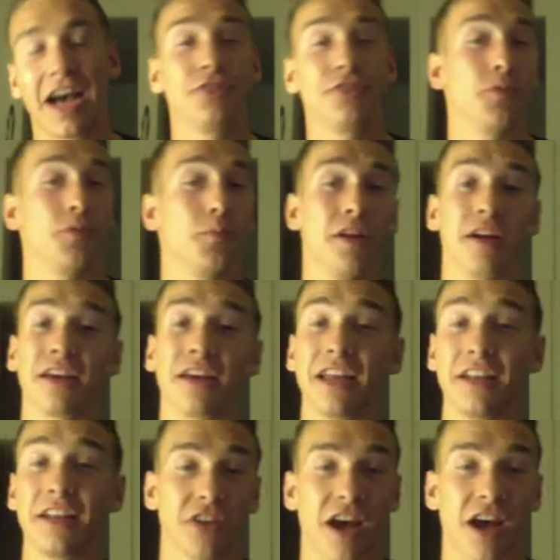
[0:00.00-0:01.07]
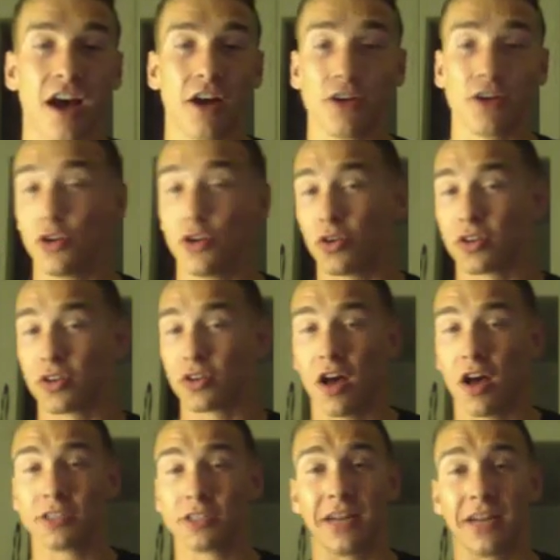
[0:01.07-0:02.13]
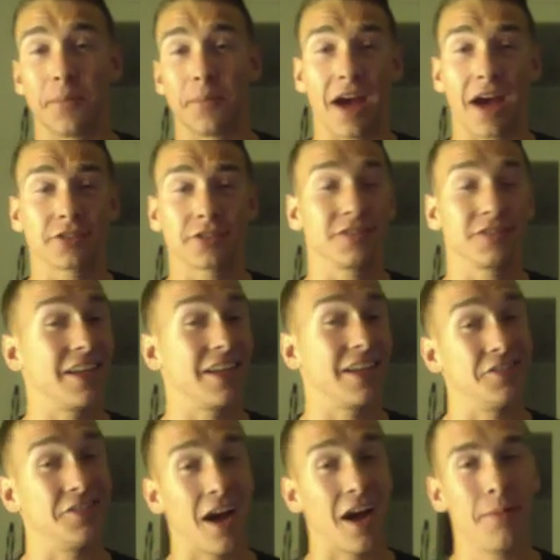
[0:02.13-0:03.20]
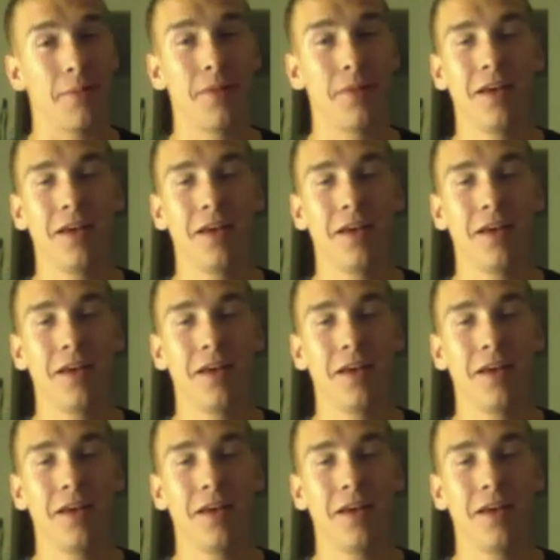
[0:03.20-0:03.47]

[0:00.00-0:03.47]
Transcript: So if you're planning on getting a job, or going to college, getting a bachelor's and getting a job,